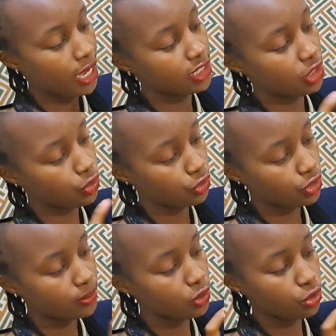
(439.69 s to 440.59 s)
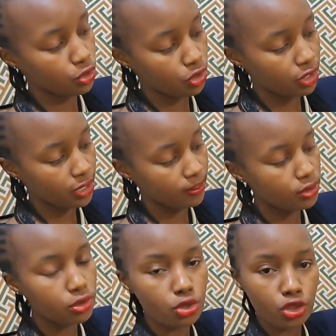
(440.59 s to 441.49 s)
She introduced me to pseudo cream.
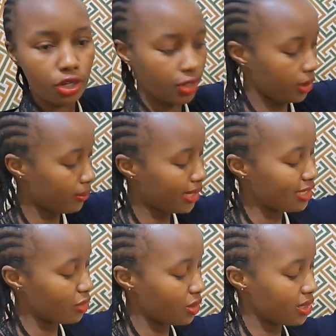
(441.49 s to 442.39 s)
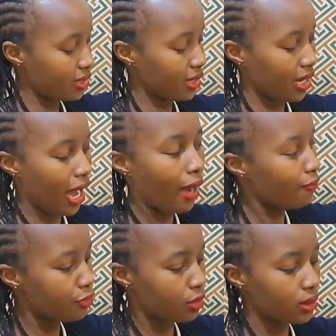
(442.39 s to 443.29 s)
Pseudo cream is not
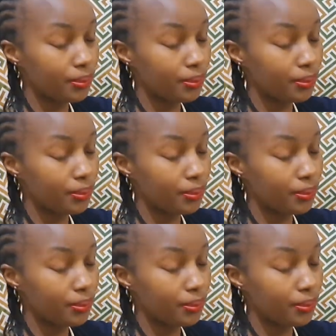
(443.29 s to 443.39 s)
harmful,